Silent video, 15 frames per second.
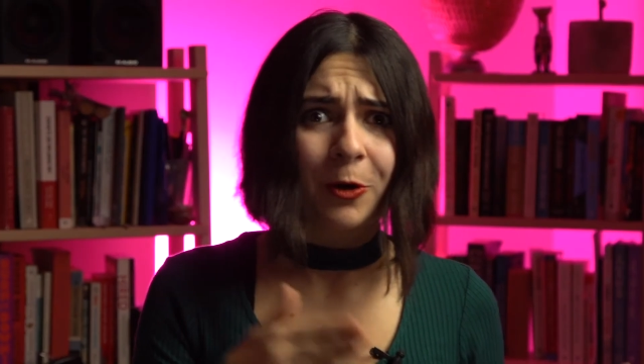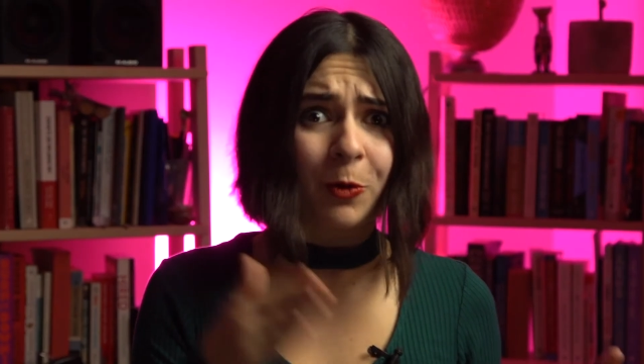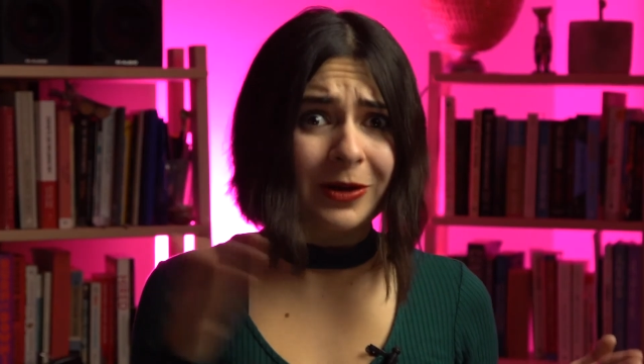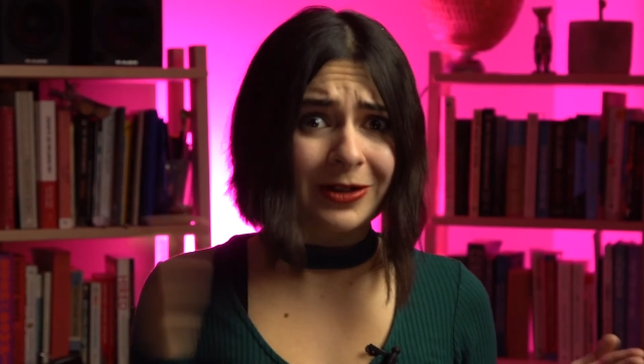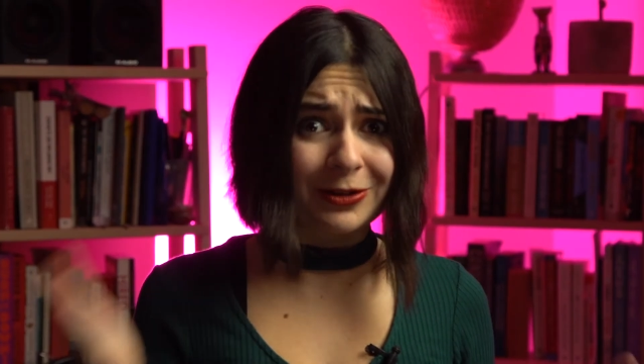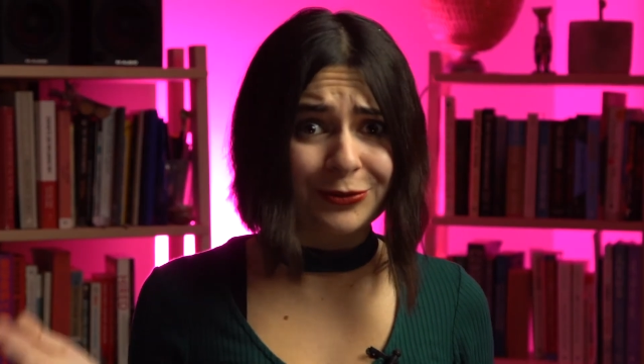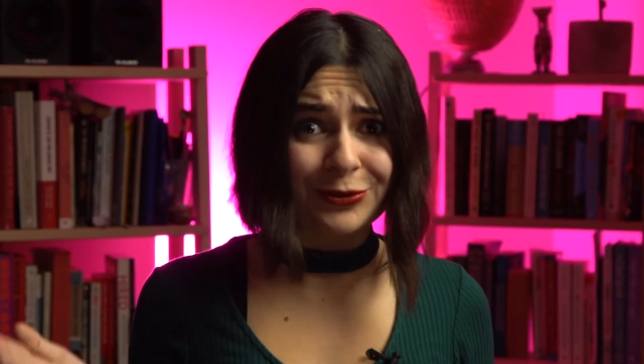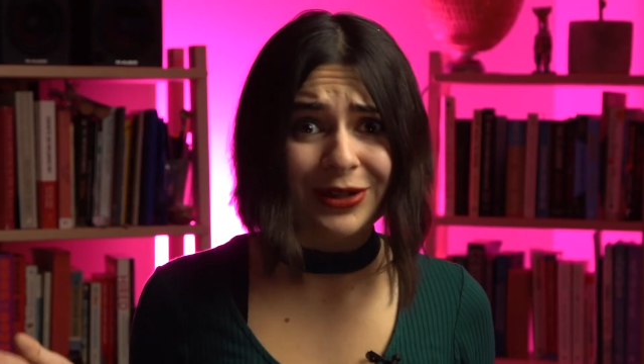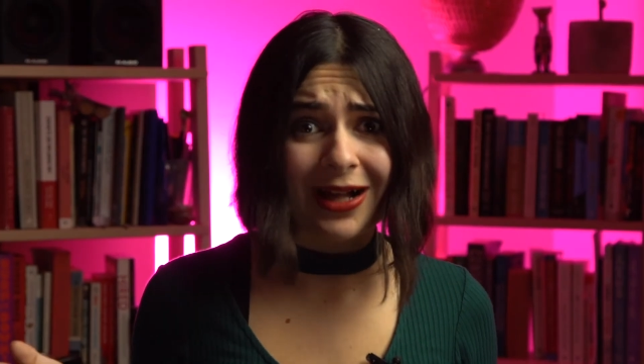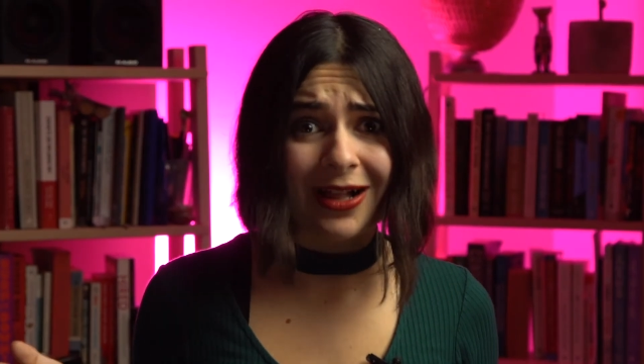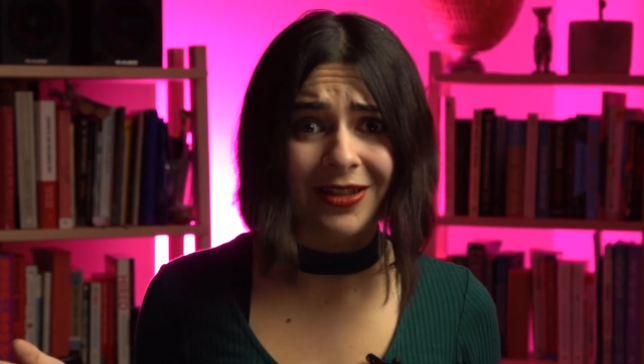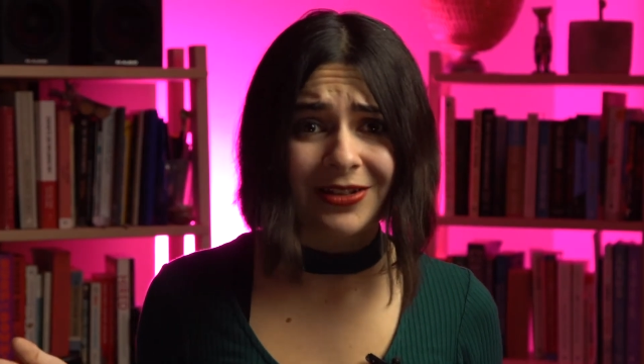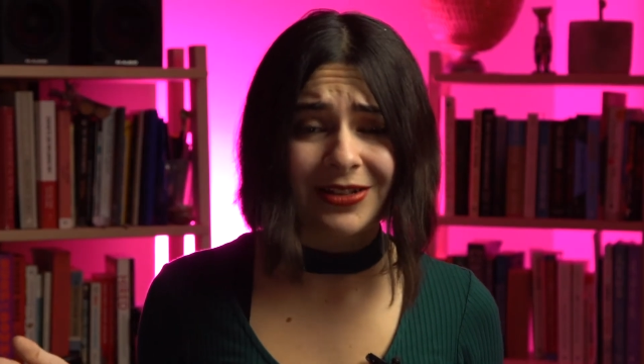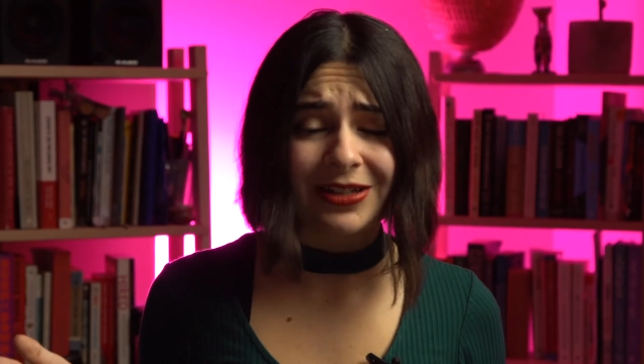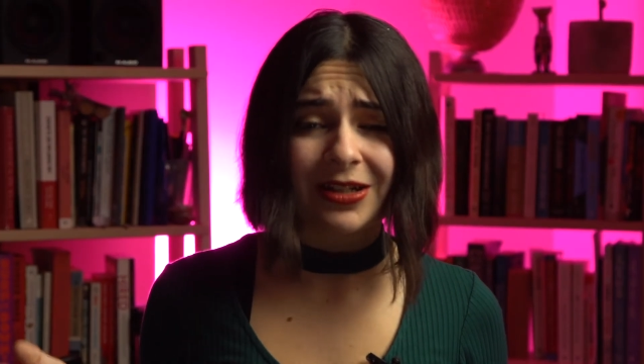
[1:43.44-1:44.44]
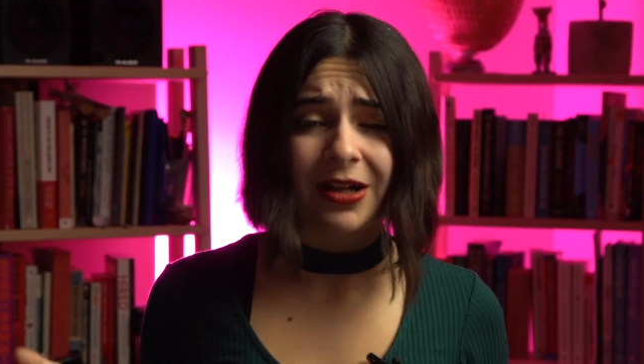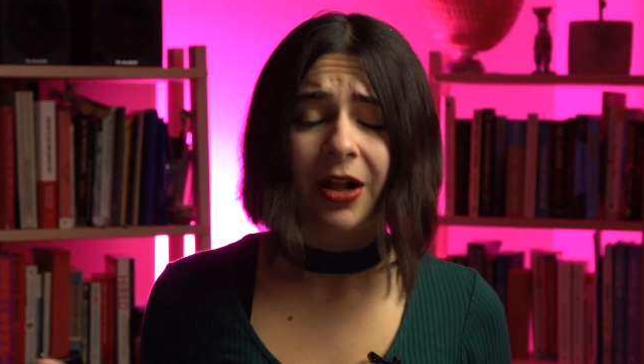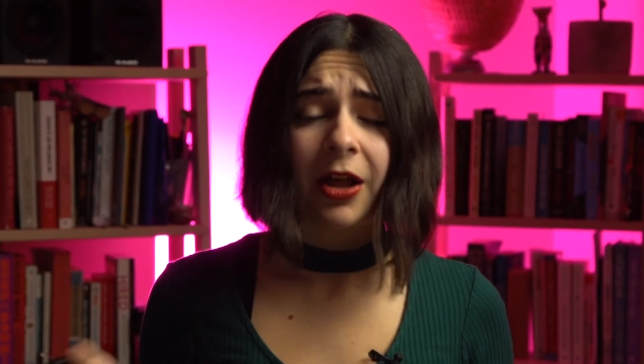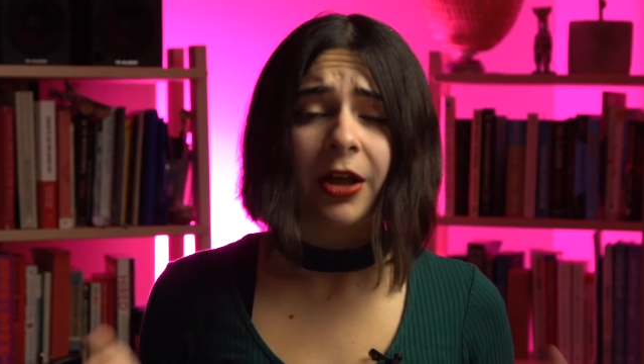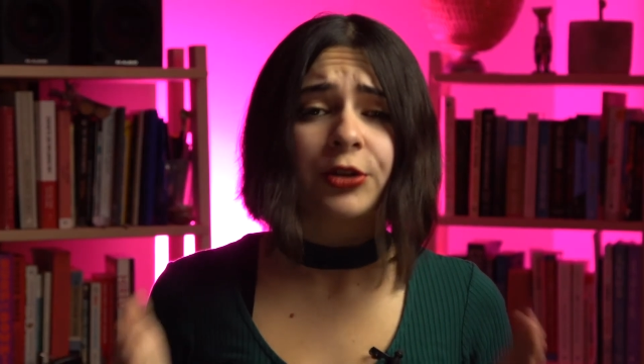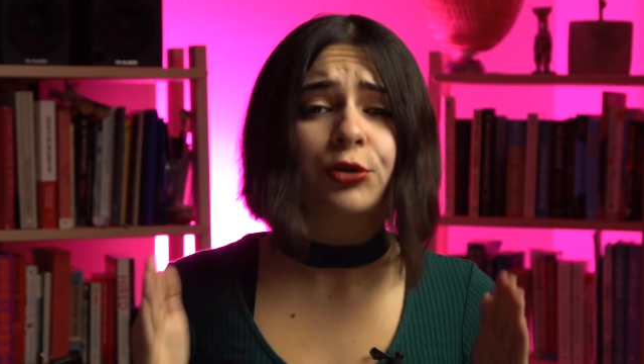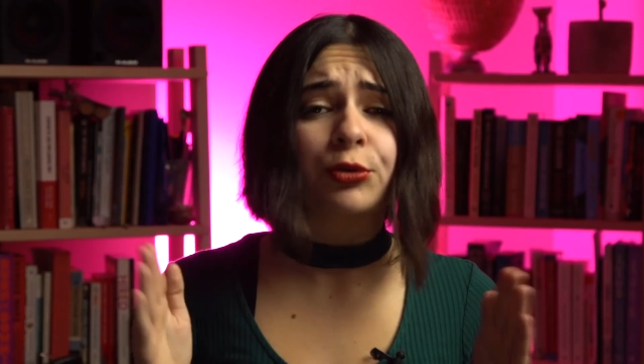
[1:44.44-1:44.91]
when in reality,
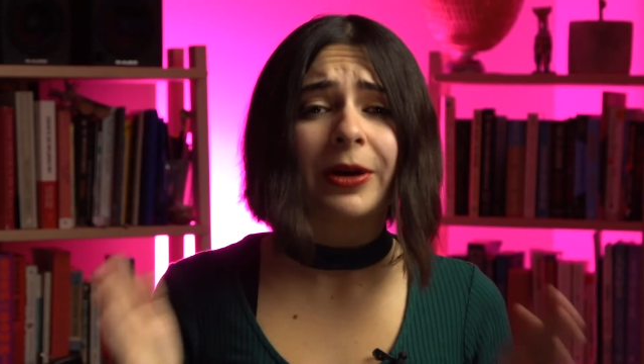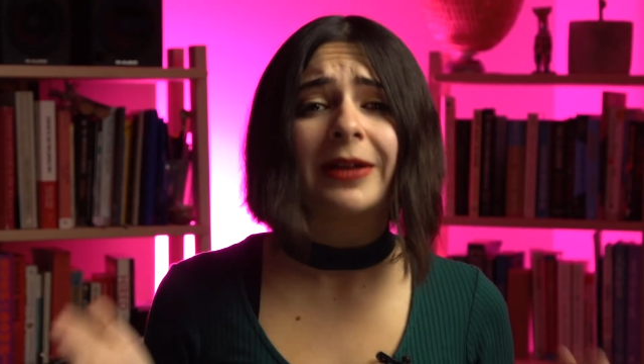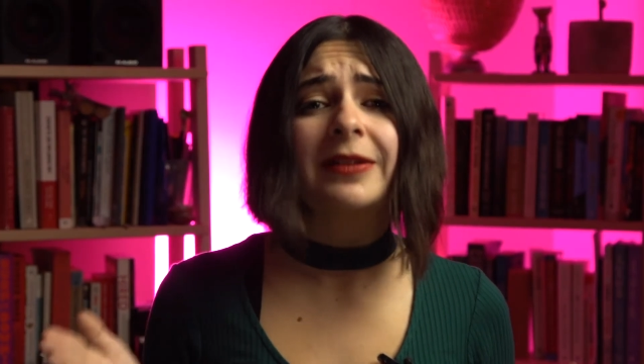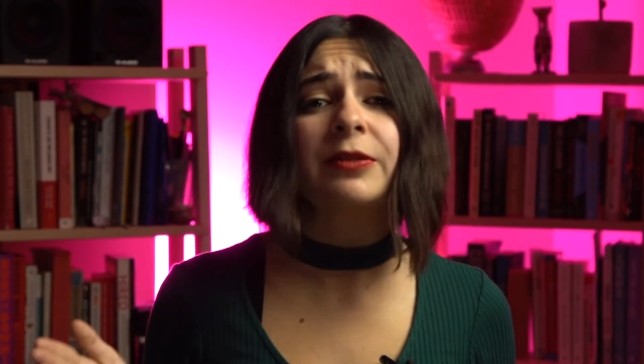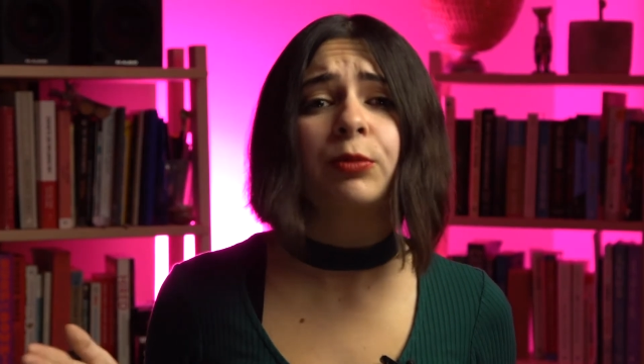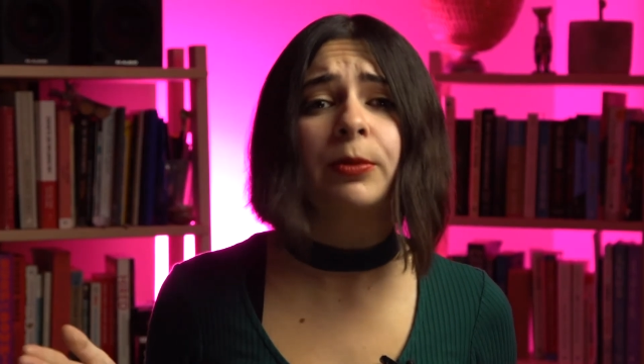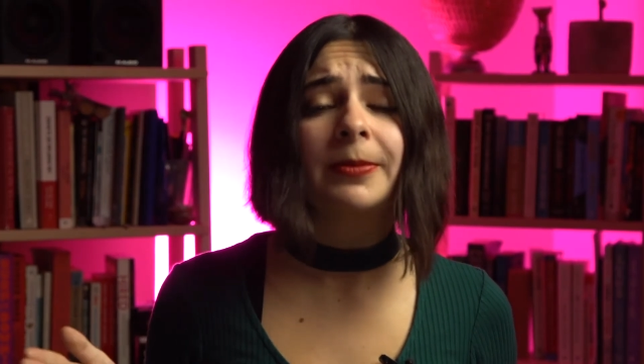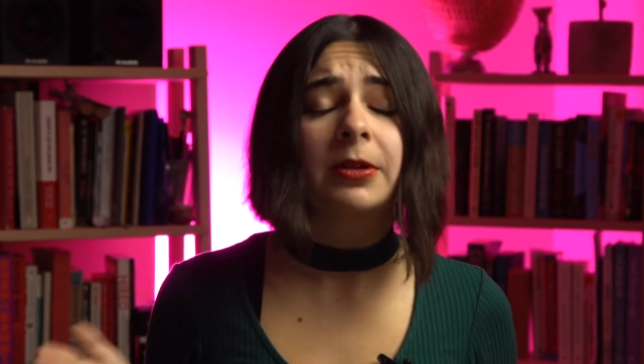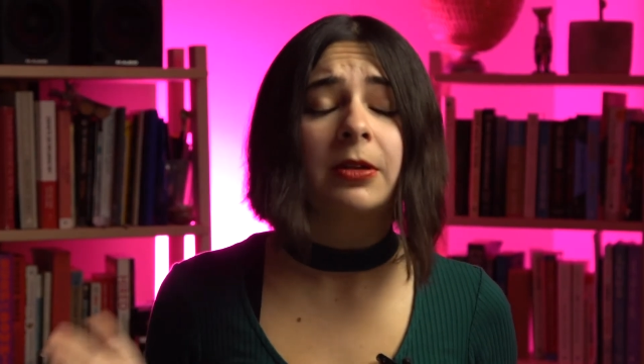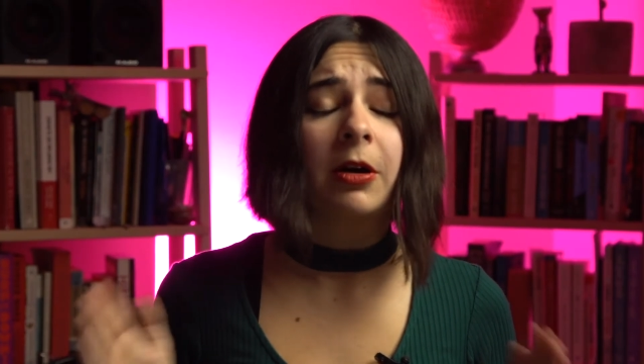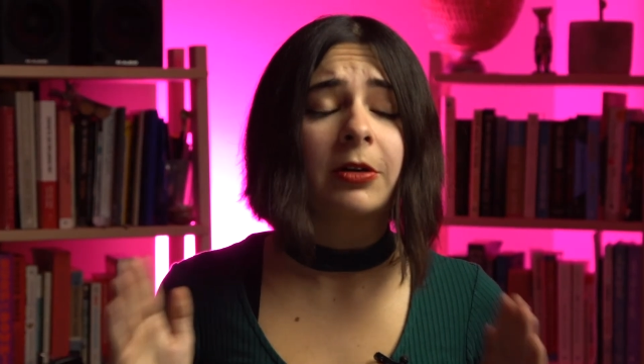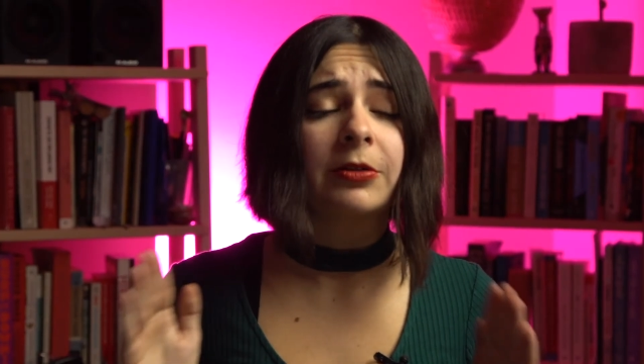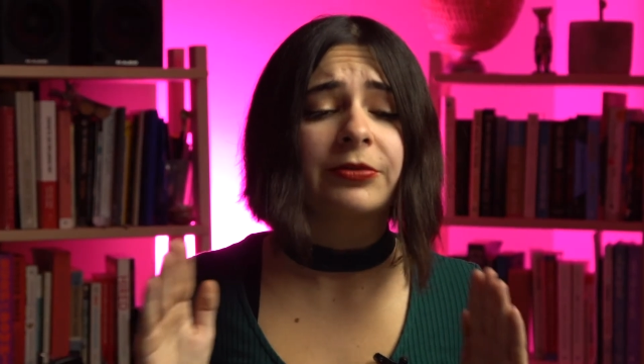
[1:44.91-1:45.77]
trans women are